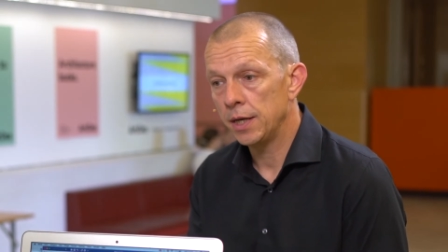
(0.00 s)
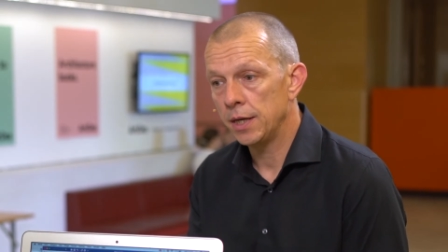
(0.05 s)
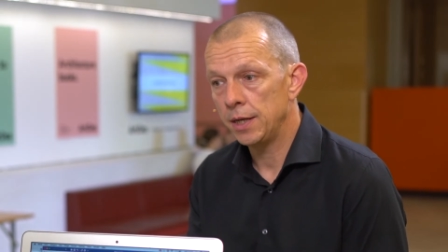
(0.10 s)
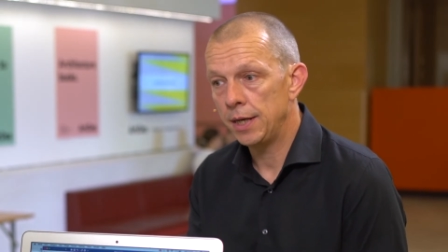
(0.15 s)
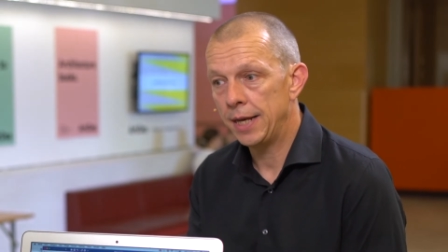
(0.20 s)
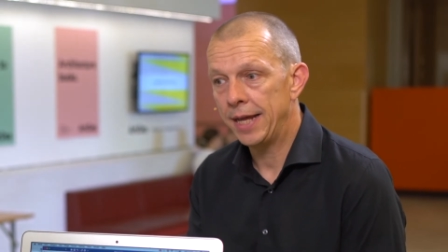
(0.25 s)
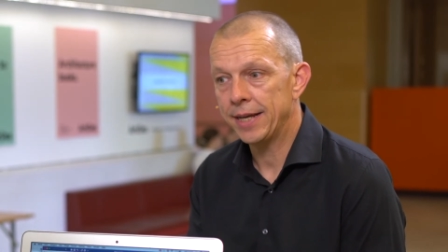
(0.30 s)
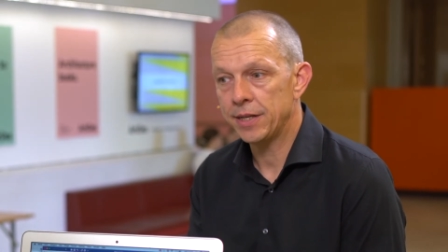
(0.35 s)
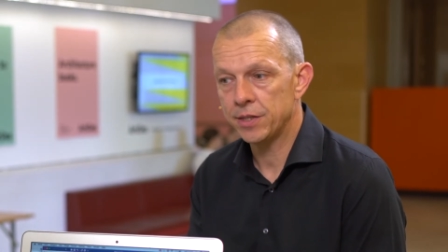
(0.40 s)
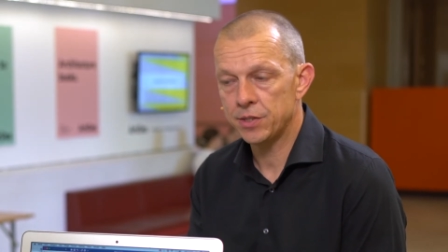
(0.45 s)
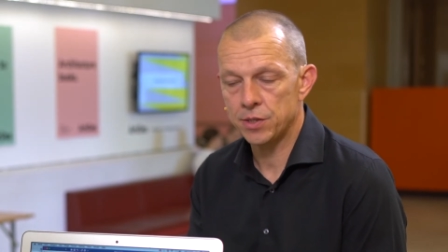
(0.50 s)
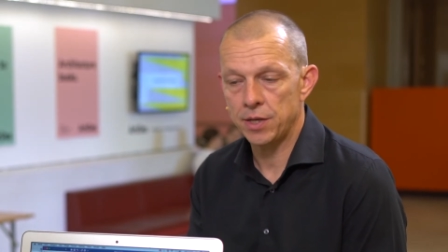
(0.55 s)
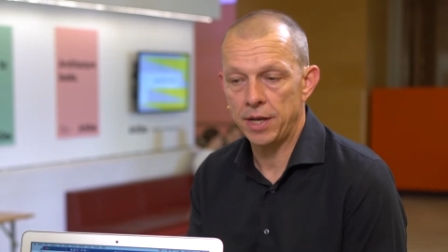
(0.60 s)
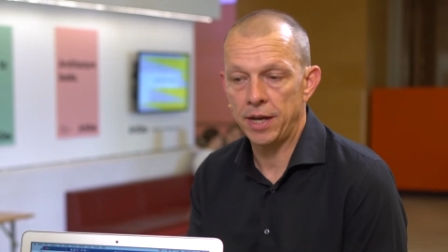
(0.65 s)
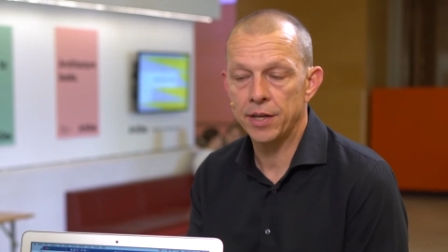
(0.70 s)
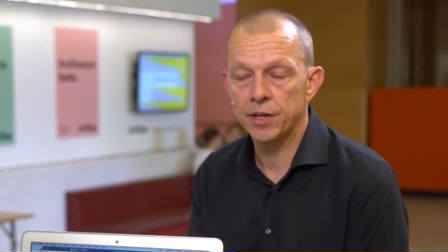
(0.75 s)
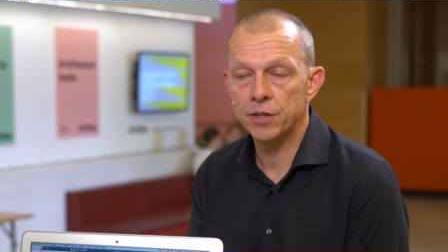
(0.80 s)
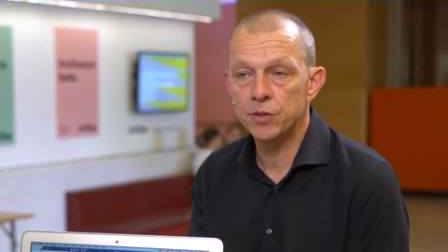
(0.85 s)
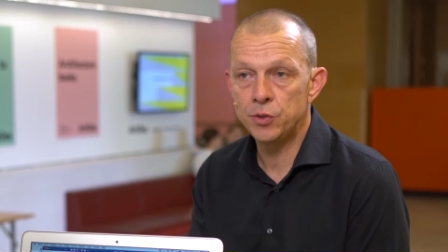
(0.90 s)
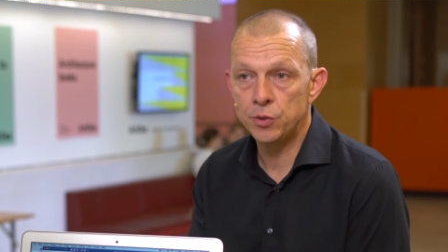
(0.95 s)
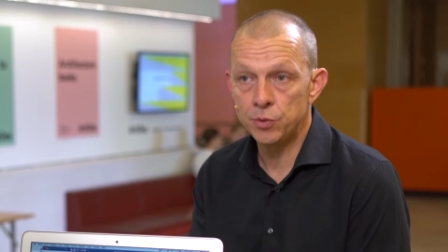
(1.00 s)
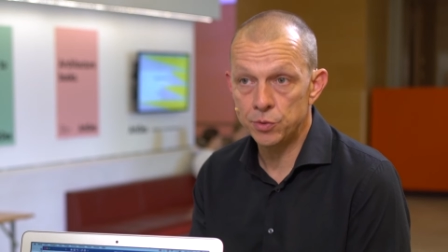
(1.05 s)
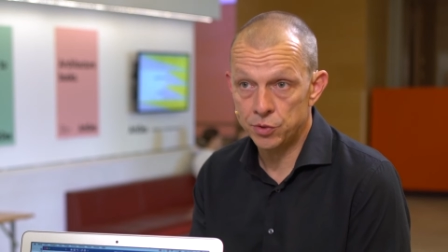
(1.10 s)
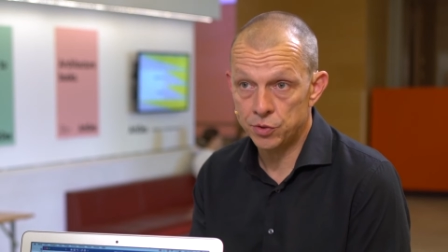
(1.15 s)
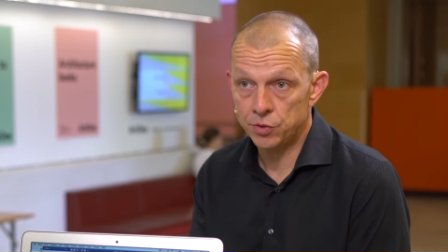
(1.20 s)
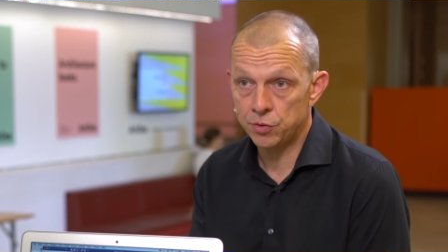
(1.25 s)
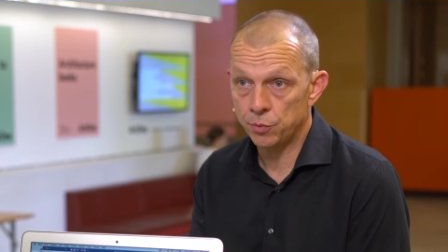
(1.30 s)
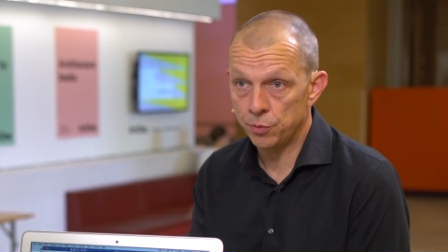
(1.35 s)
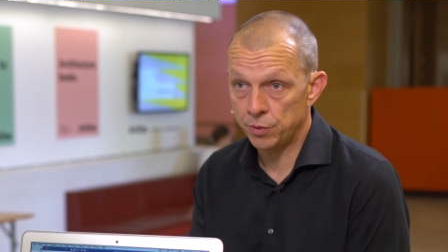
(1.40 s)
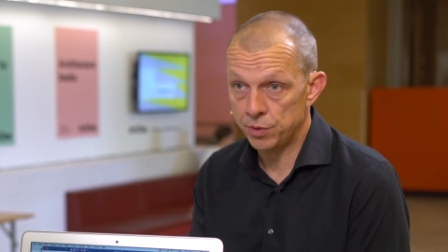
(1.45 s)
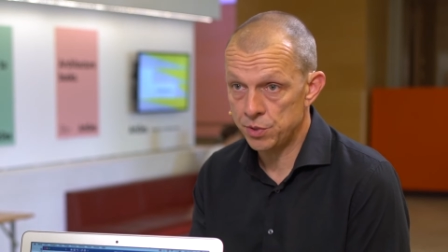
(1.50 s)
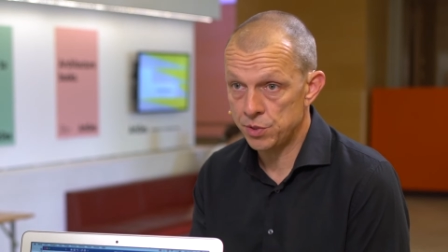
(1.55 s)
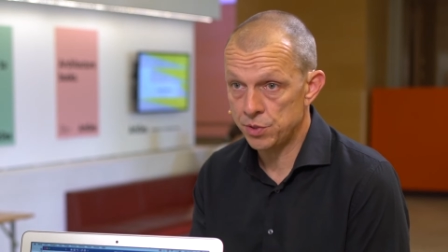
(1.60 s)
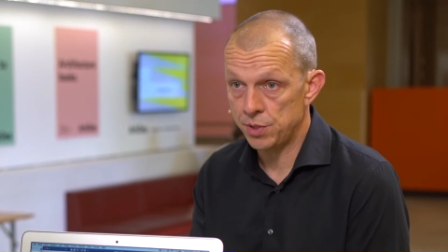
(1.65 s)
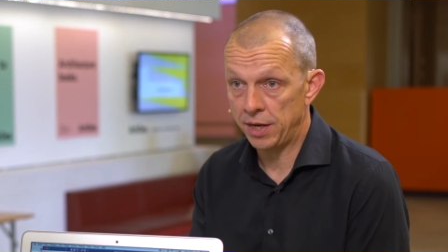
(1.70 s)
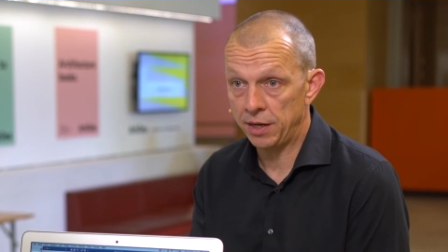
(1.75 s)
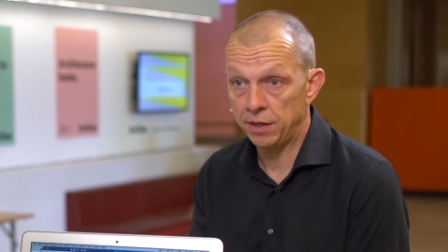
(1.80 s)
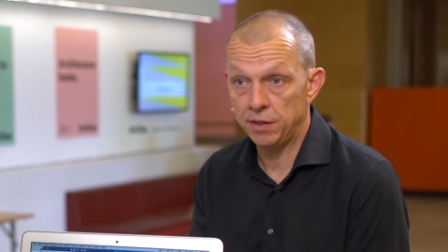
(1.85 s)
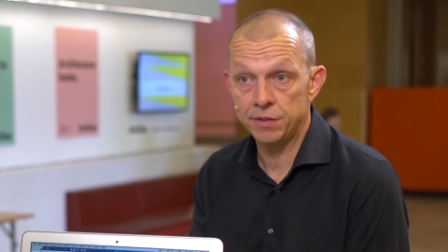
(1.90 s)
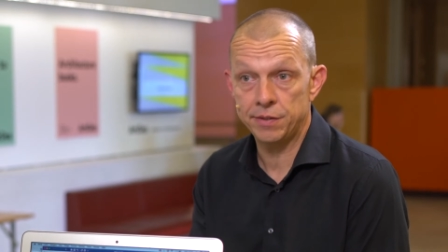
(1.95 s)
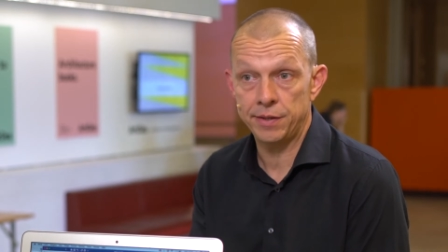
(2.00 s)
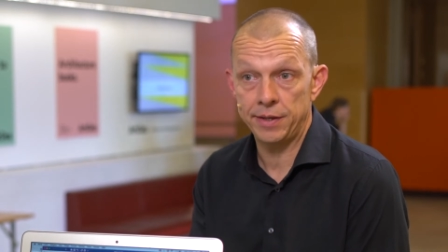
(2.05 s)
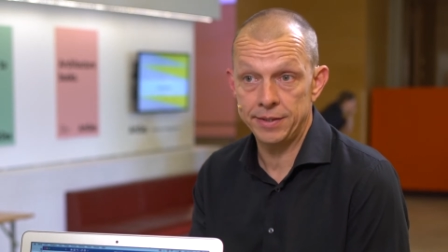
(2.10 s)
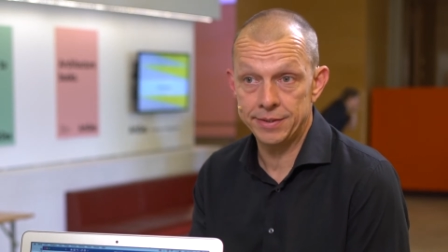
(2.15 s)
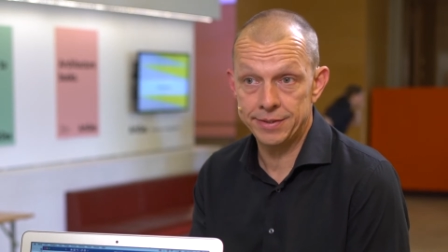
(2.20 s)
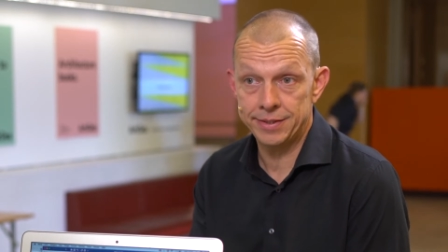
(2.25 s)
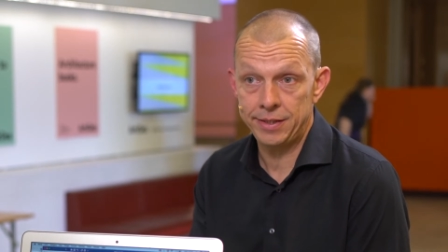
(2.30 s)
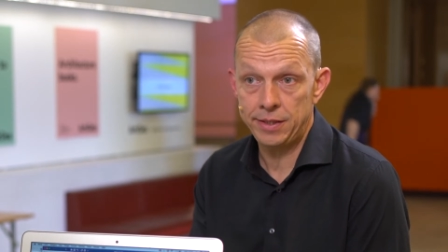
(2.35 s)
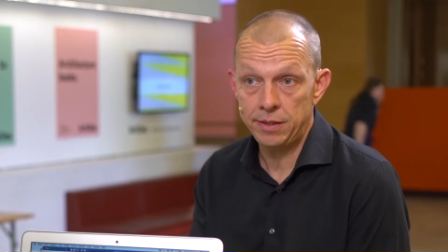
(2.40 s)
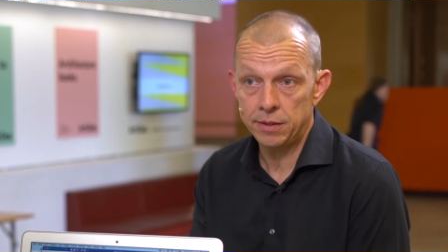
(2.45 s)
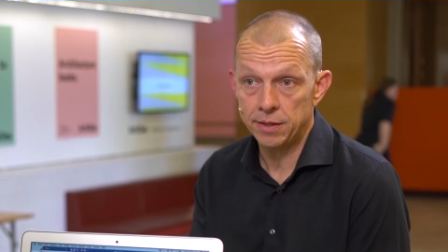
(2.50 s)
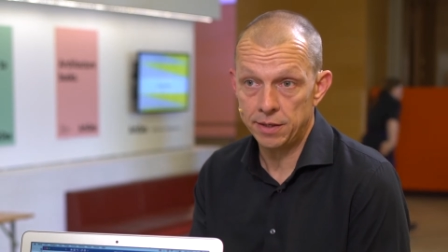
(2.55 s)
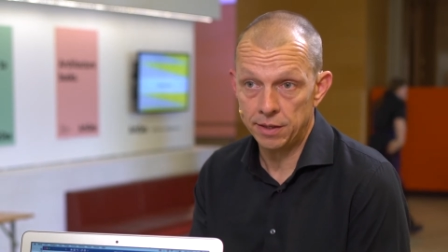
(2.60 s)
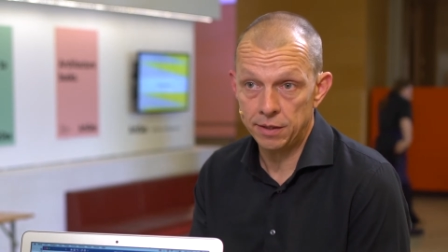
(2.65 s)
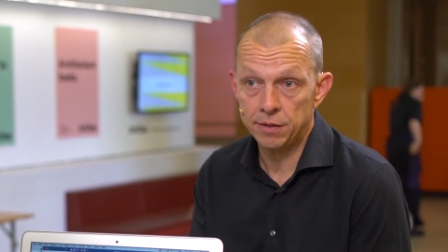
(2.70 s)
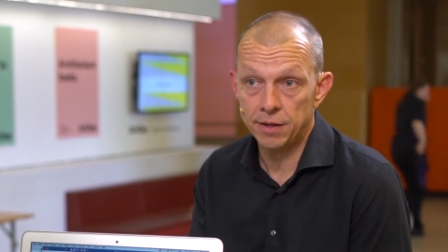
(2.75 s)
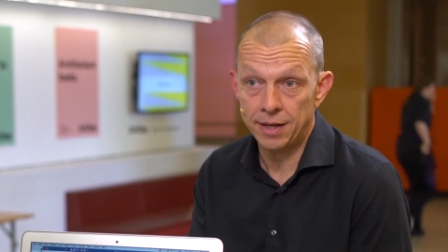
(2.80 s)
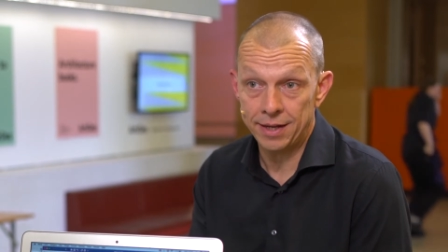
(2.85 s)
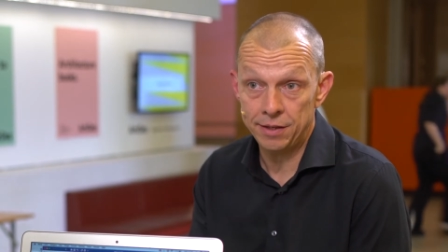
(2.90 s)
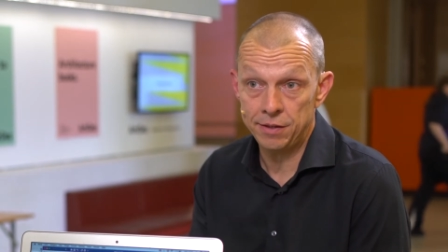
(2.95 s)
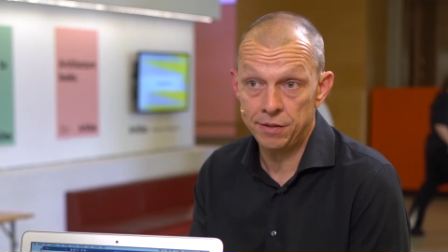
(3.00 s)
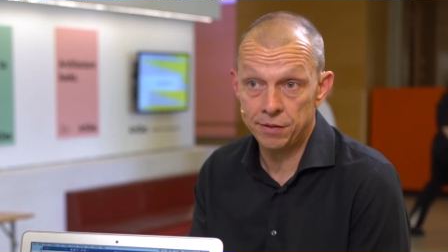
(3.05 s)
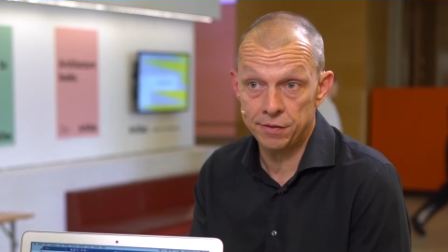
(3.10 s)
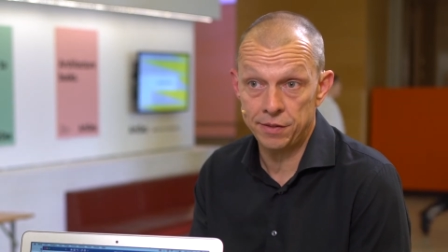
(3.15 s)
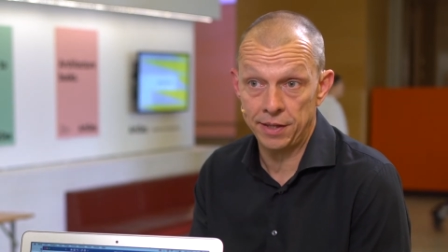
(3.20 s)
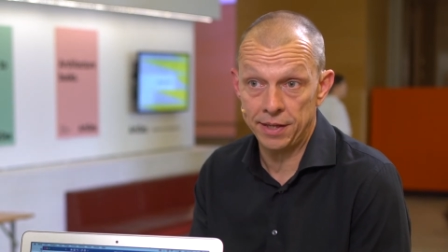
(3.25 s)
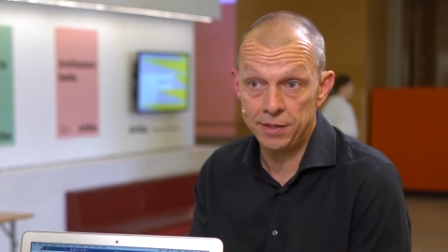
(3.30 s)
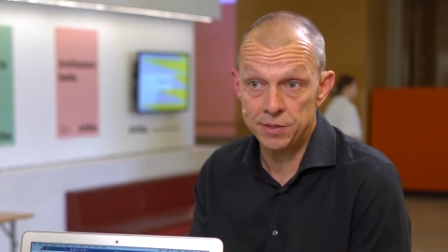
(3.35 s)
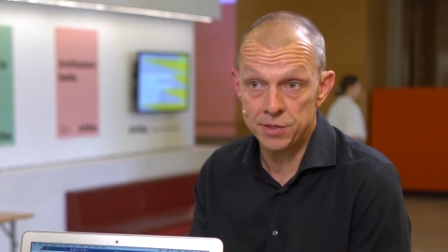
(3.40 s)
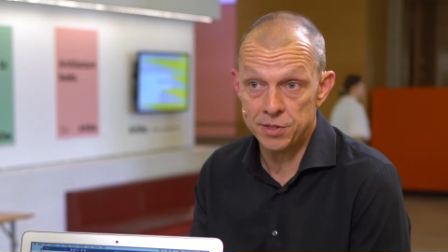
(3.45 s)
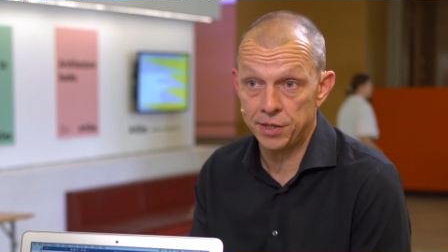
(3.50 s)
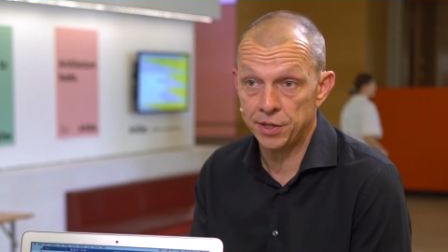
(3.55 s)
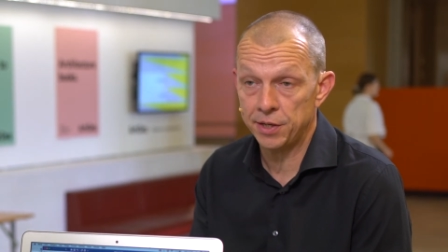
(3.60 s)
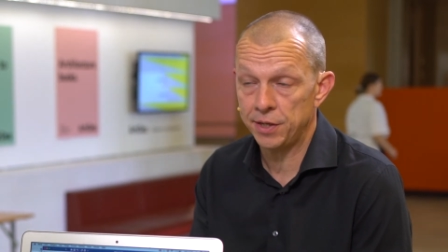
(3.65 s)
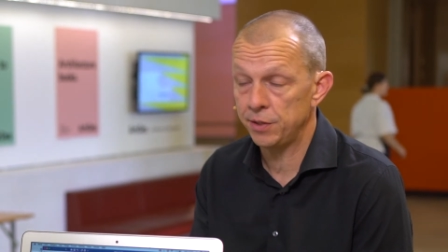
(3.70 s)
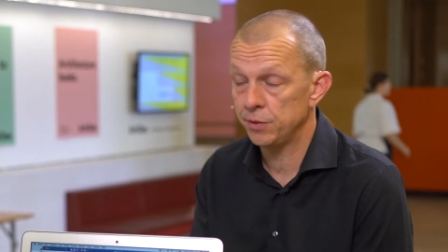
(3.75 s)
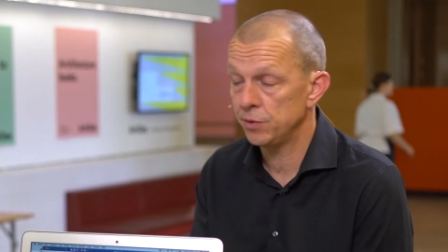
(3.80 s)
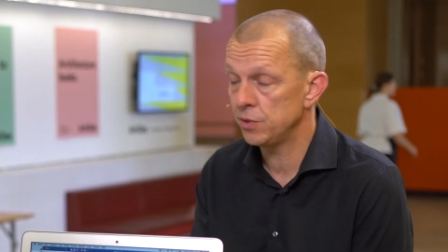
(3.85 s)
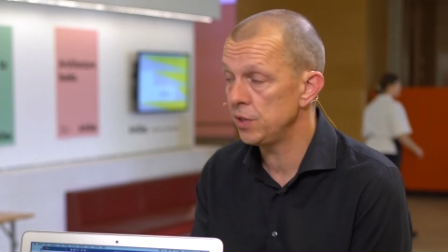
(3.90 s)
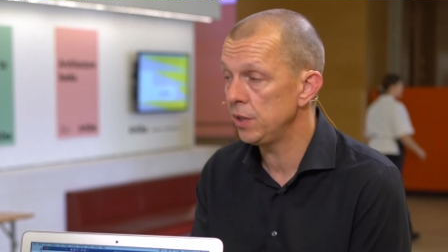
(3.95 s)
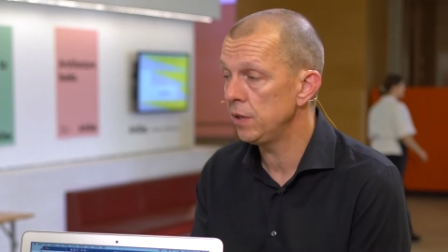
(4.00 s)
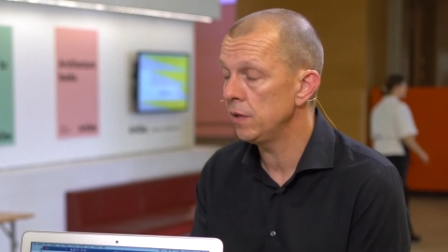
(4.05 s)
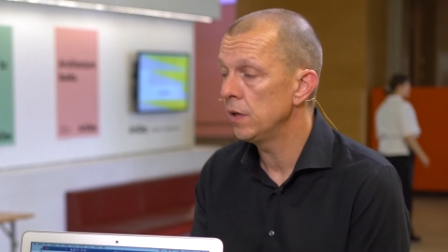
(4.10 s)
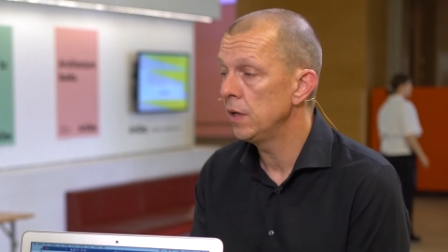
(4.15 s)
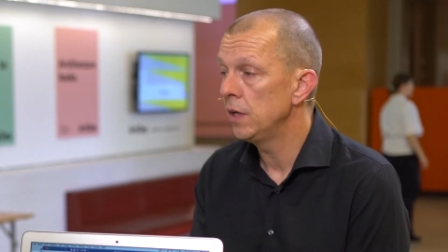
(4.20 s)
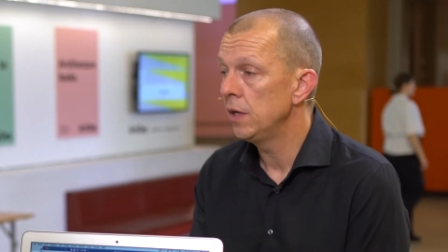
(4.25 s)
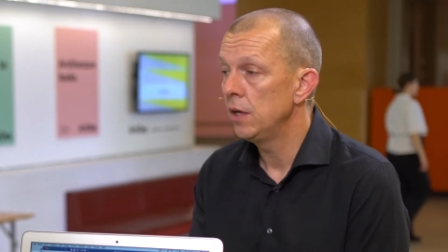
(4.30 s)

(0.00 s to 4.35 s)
lax attitude towards anything T, any, any things in IoT.